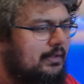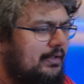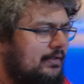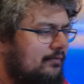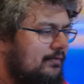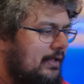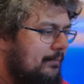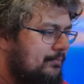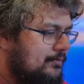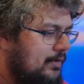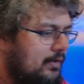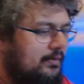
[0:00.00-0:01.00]
End of the
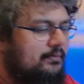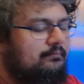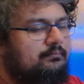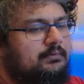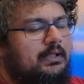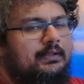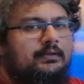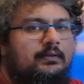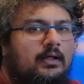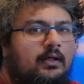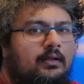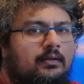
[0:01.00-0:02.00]
episode. I did
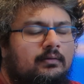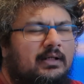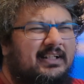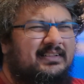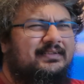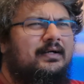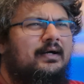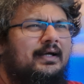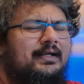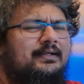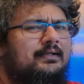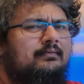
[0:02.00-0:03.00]
not. I did not
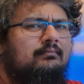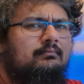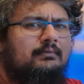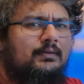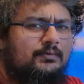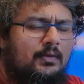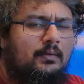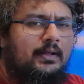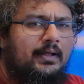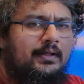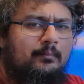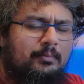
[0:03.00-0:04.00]
hate it. It was
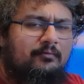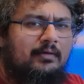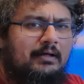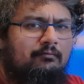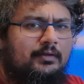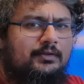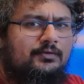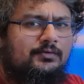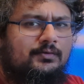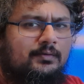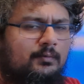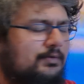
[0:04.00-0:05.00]
okay, above
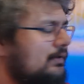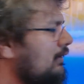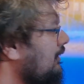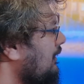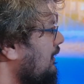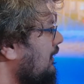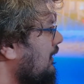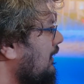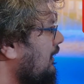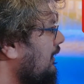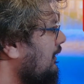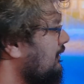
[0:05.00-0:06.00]
average. It was a
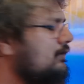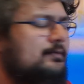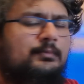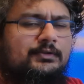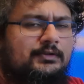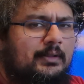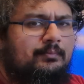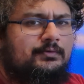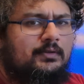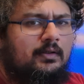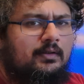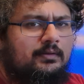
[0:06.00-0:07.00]
uh, Christmas
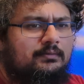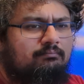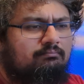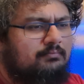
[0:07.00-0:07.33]
episode.